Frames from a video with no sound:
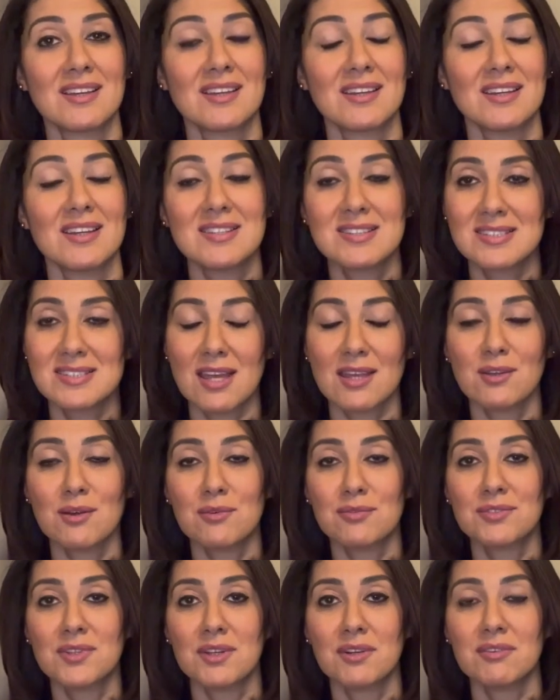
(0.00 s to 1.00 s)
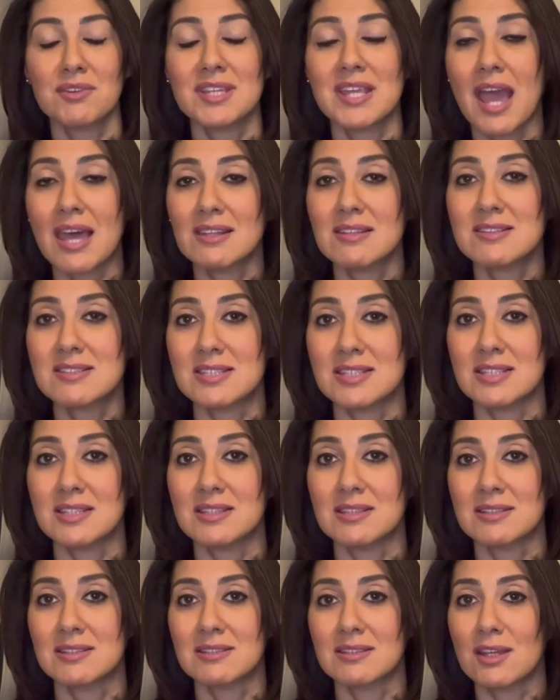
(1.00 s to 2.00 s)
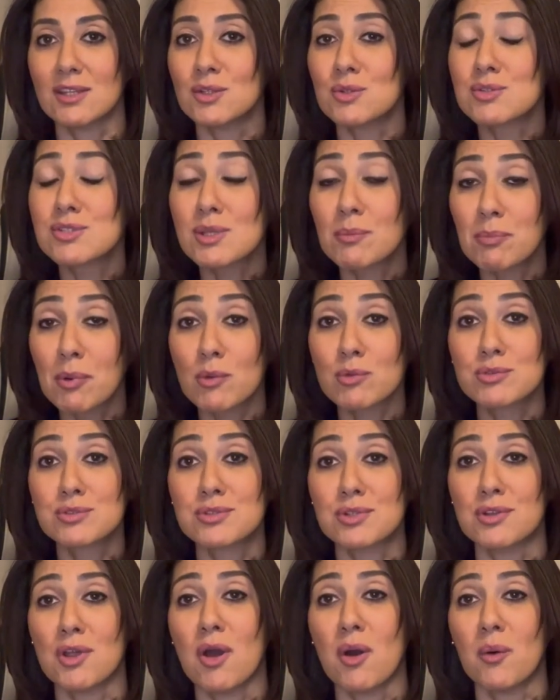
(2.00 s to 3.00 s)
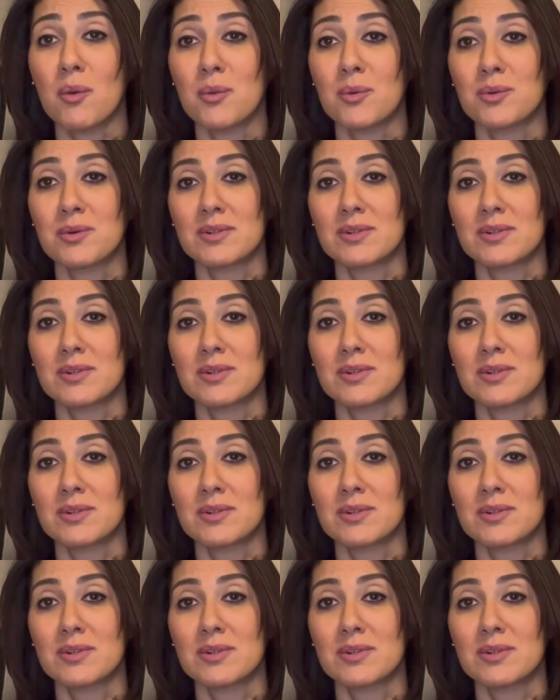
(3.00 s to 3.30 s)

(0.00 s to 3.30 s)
instead of the reality that you're supposed to know,